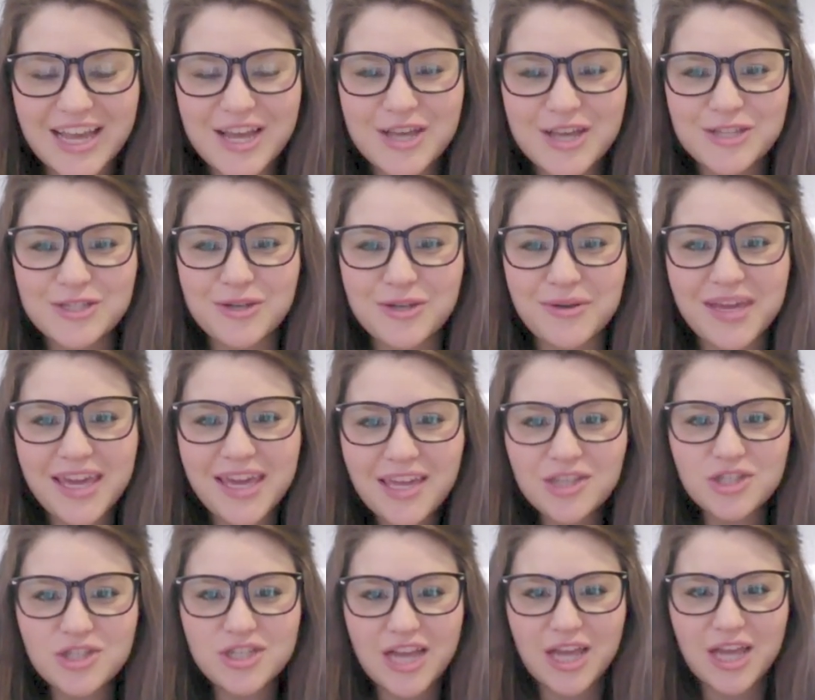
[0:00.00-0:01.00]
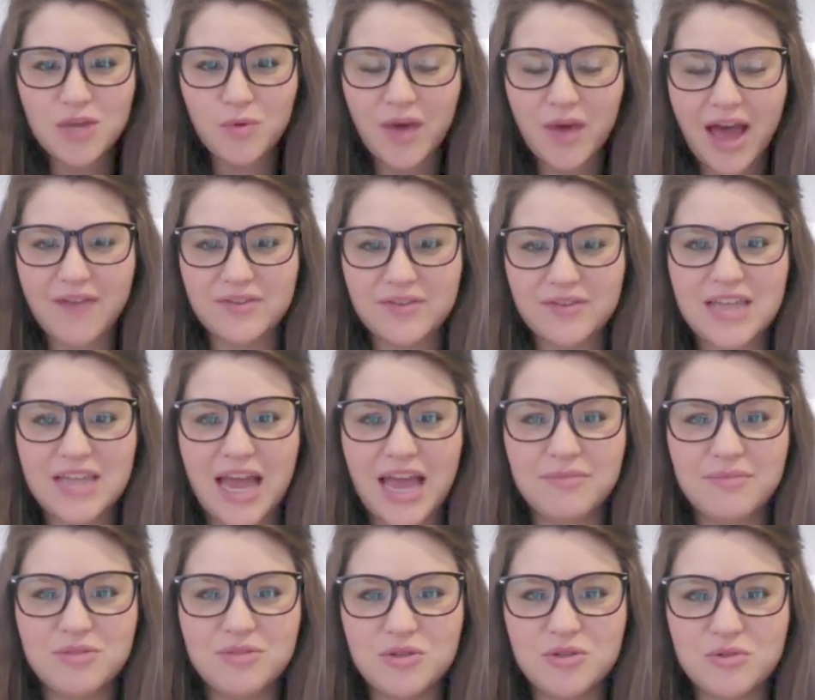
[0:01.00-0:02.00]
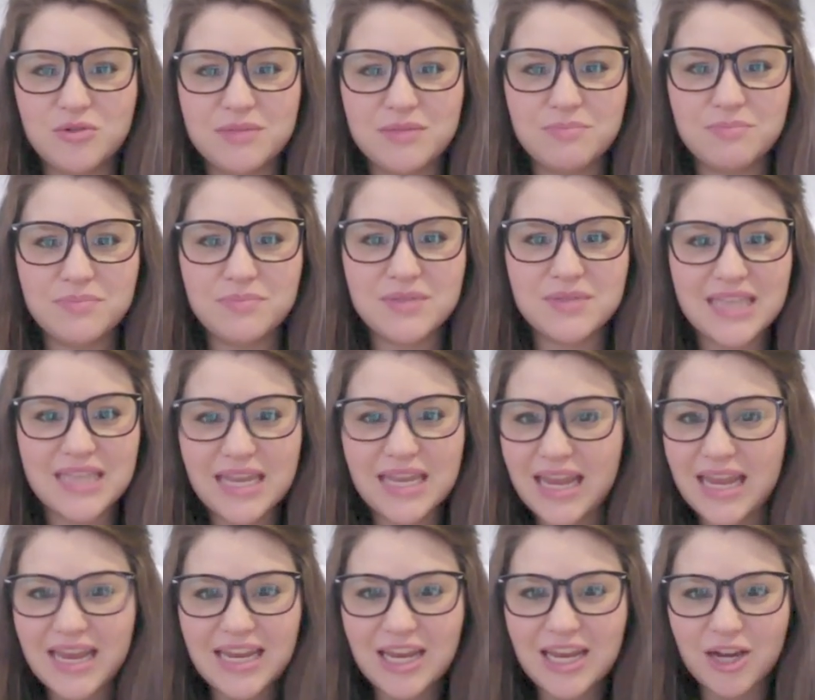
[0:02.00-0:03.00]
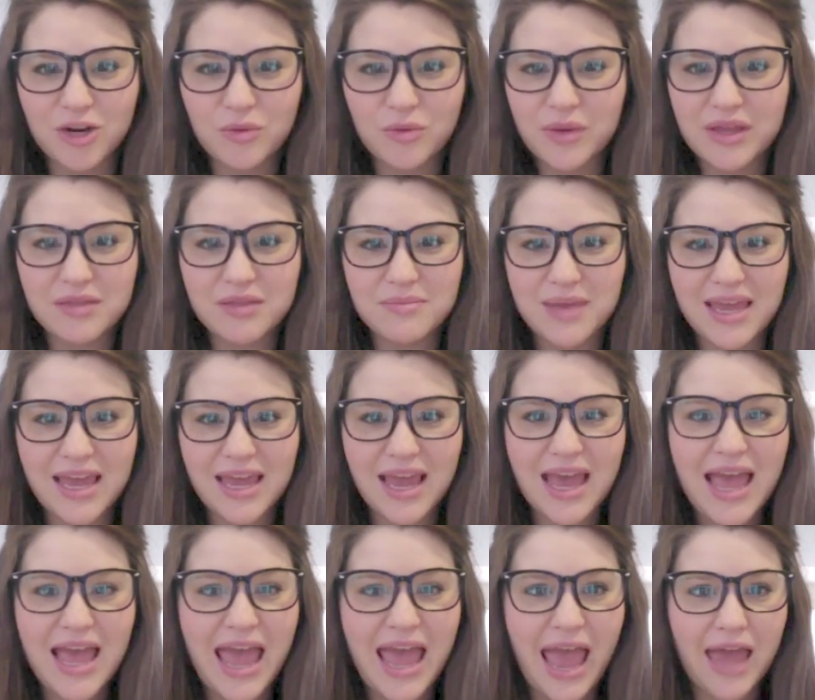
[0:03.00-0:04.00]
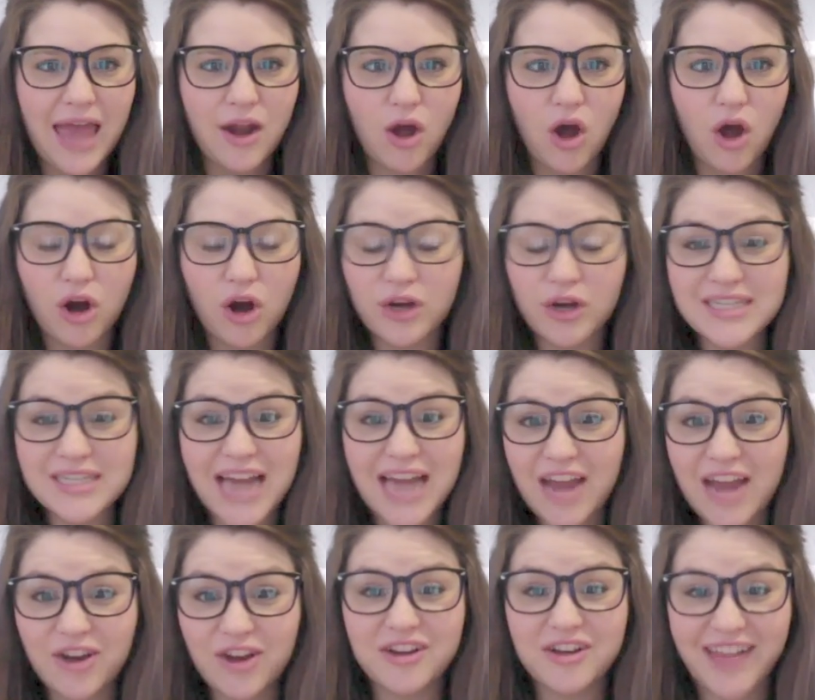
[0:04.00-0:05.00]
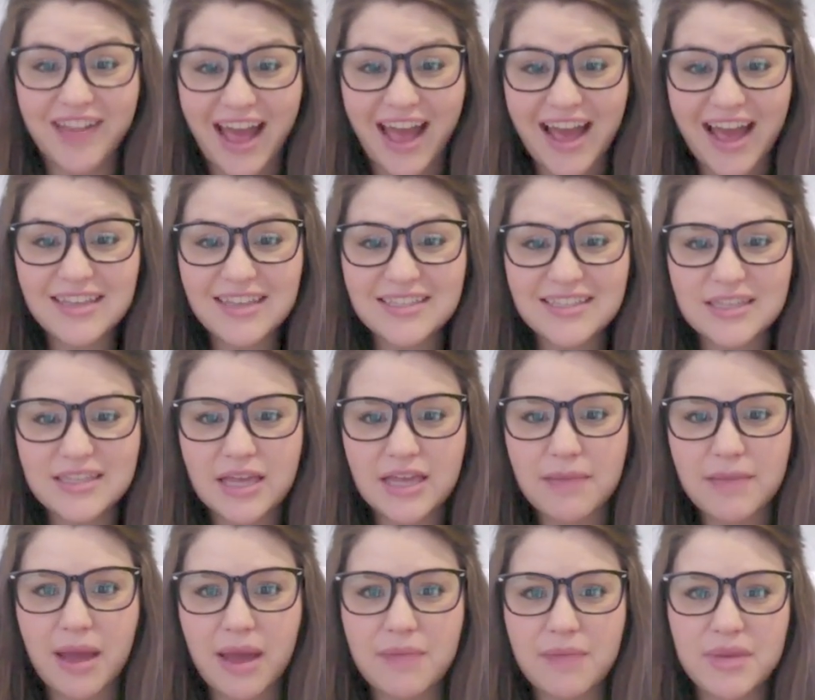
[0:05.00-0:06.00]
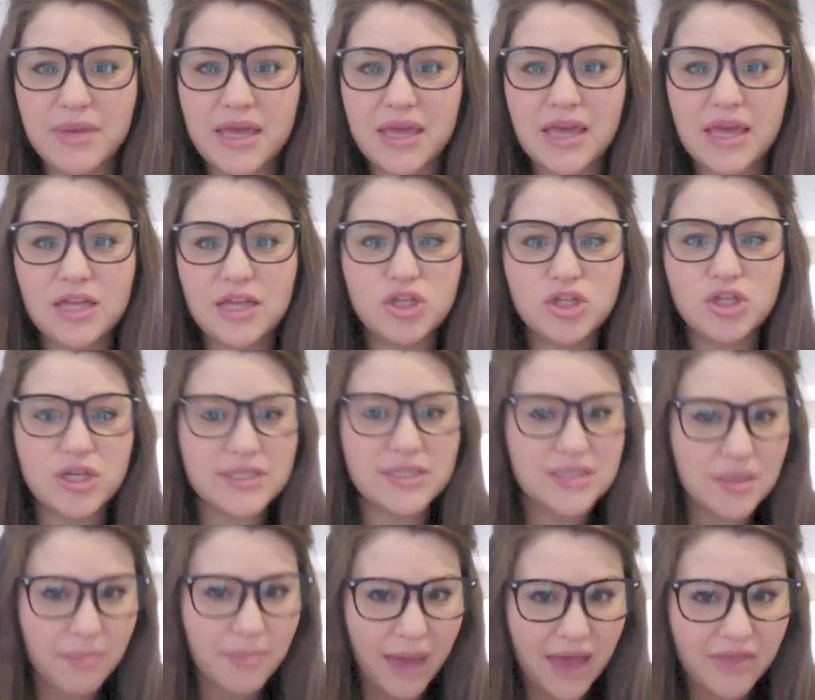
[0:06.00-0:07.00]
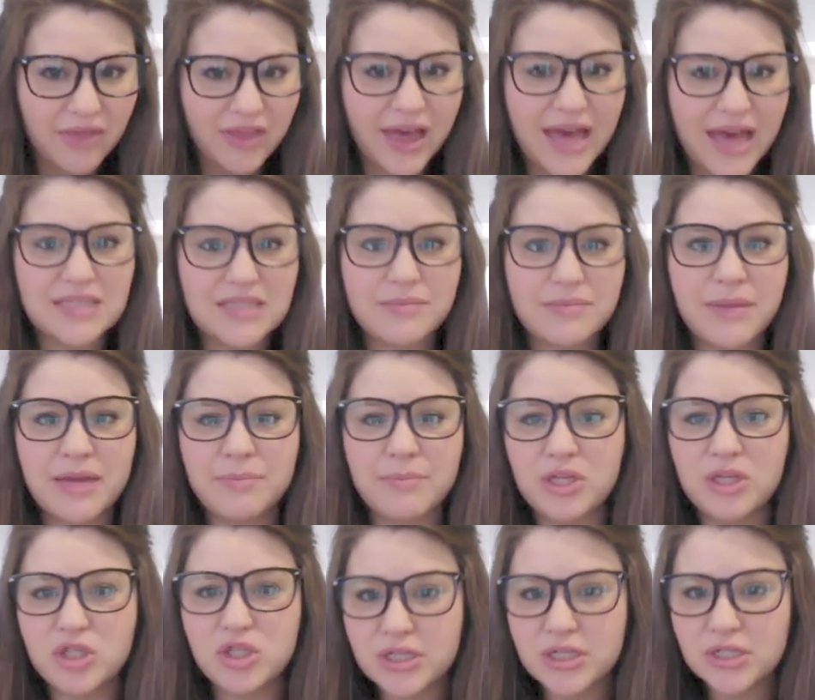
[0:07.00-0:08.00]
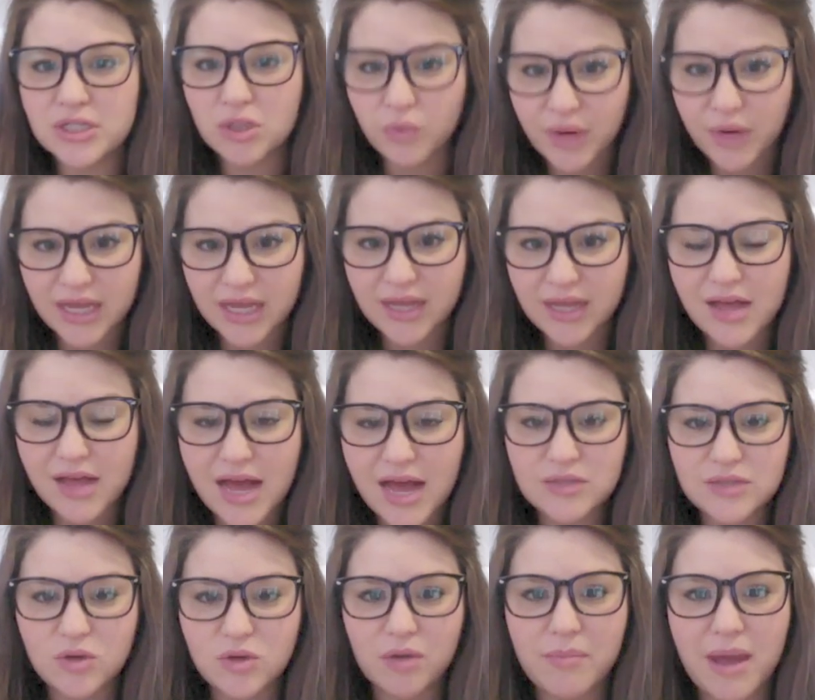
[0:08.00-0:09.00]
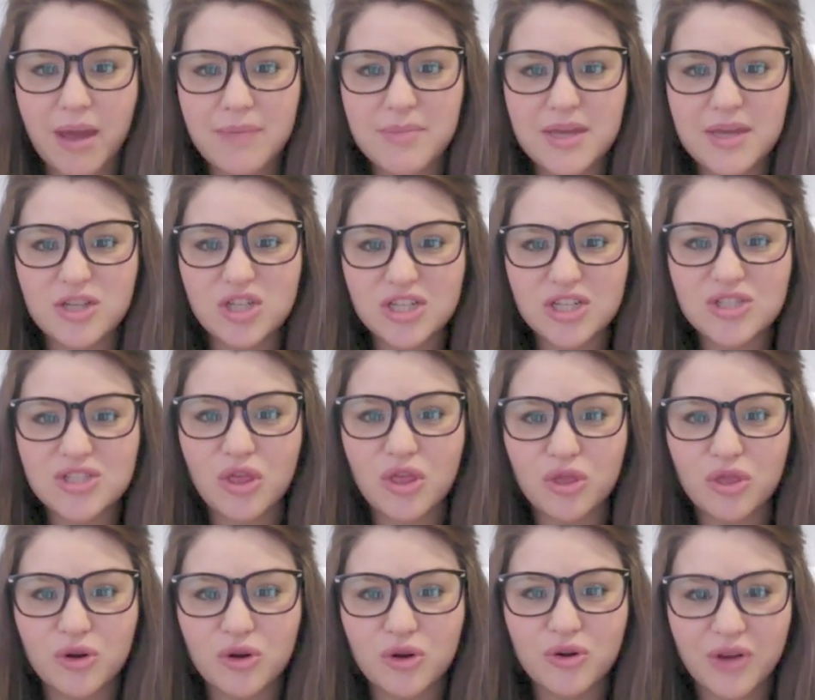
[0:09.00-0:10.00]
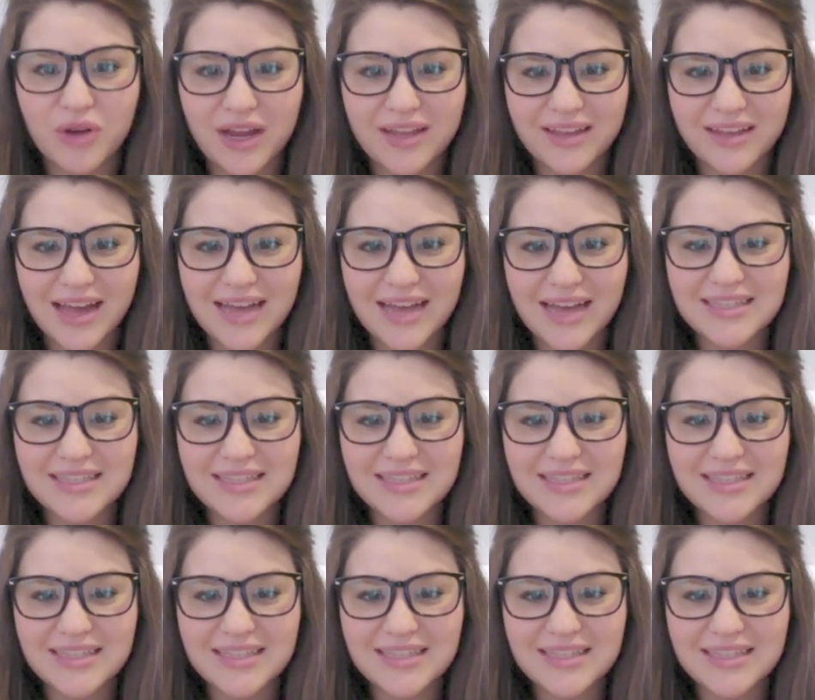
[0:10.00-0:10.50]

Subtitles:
So each day you will have a time to sit in here with me and our entire class. It might be just the math class, it might be just the reading class, or it might be just the third grade class.